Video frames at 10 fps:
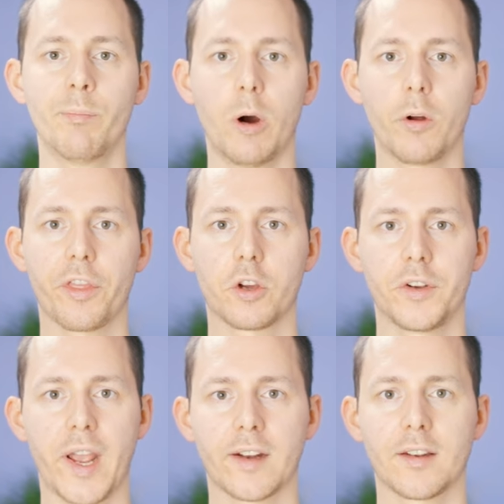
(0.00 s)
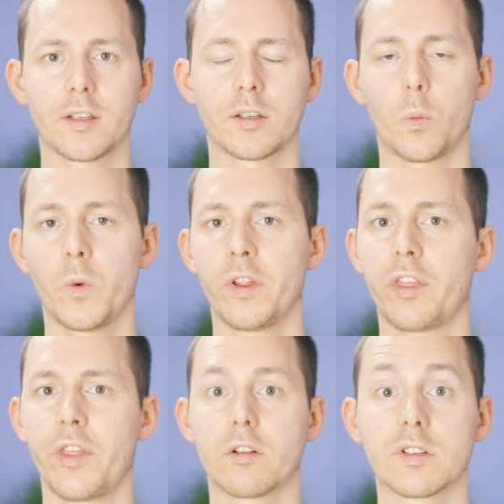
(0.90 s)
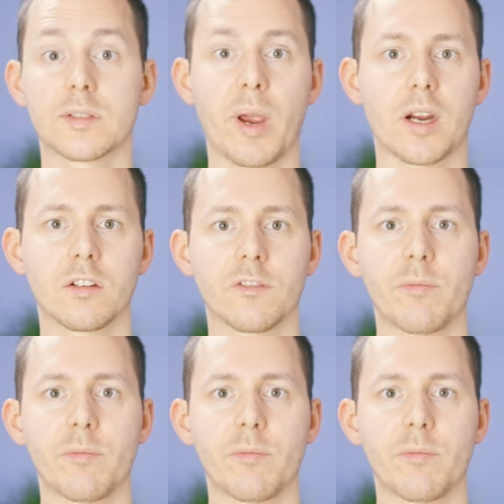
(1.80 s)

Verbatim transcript: both connected with their respective